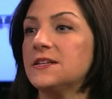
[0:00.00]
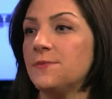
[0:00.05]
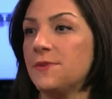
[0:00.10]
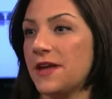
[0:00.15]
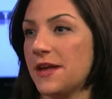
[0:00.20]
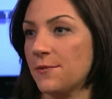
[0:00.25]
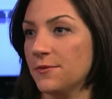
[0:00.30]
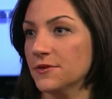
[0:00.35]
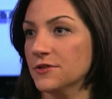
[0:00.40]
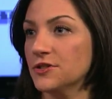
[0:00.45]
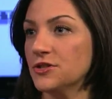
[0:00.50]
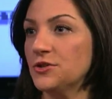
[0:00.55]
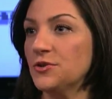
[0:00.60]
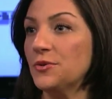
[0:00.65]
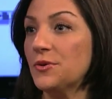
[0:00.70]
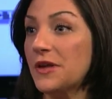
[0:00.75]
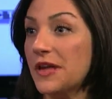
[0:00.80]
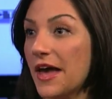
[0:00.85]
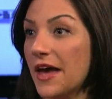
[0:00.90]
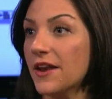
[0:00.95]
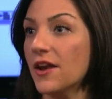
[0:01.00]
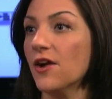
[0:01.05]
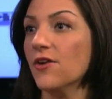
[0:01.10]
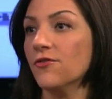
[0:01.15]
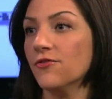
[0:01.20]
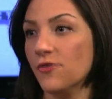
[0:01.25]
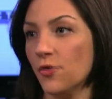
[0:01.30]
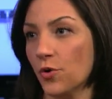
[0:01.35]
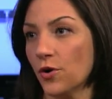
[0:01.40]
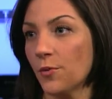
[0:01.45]
to be able to get
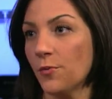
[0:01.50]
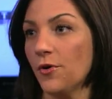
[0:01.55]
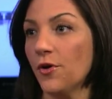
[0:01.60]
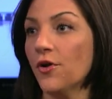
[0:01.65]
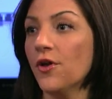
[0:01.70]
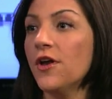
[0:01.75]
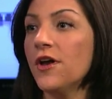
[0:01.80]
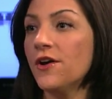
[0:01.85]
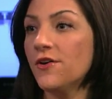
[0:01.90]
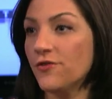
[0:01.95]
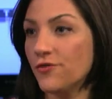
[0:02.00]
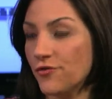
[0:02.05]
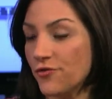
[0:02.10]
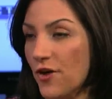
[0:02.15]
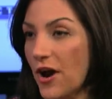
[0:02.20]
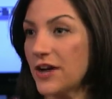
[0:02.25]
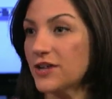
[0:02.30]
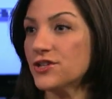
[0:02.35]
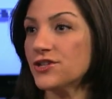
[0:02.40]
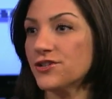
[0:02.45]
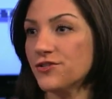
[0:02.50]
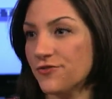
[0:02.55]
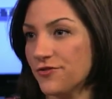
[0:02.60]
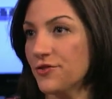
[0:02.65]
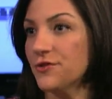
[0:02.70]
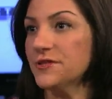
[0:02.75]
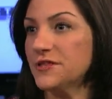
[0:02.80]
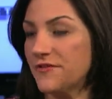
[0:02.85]
affordable fresh fruits